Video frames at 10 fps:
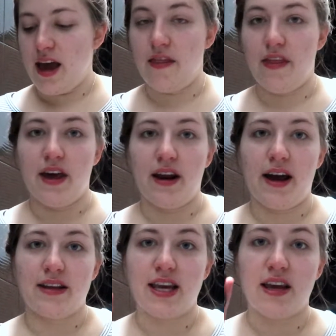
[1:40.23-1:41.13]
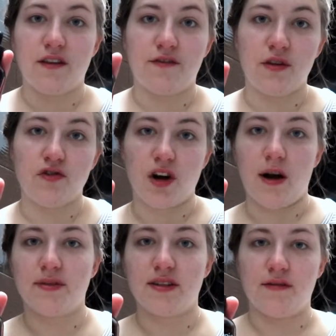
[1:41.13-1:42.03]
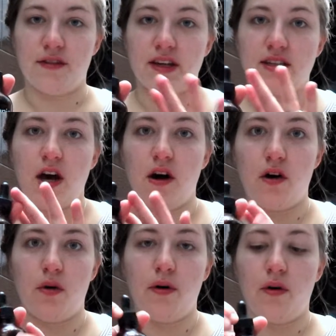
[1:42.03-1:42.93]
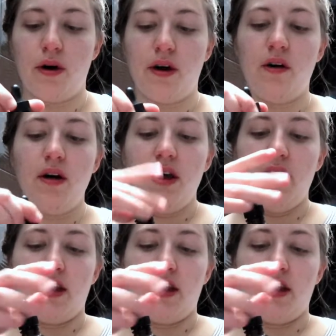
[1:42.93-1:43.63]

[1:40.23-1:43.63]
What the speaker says: And then I take a few drops of this jojoba oil.